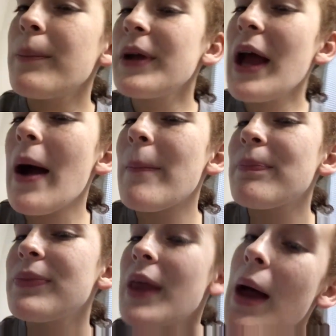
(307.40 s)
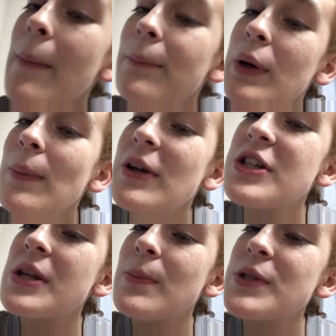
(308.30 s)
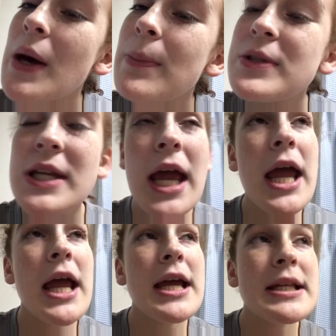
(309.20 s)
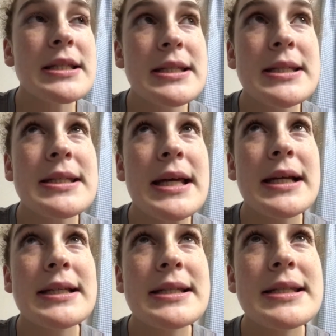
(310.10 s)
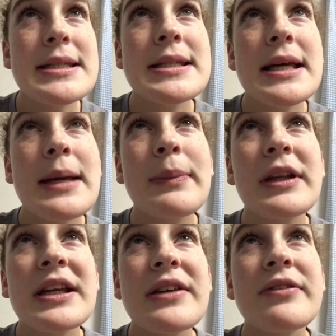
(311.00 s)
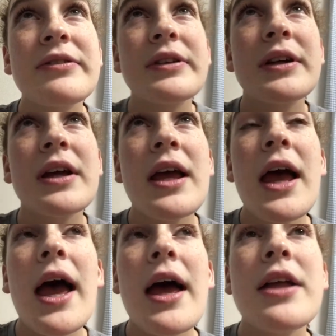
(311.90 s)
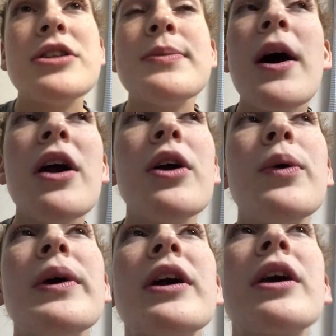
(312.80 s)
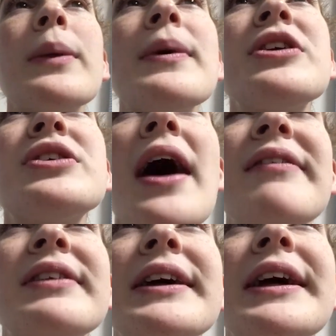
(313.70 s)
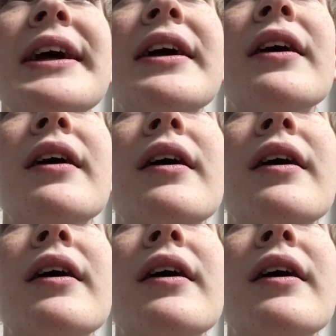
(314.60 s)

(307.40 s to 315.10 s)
yeah, that pretty much sums up day six, I believe. And tomorrow we're going to be traveling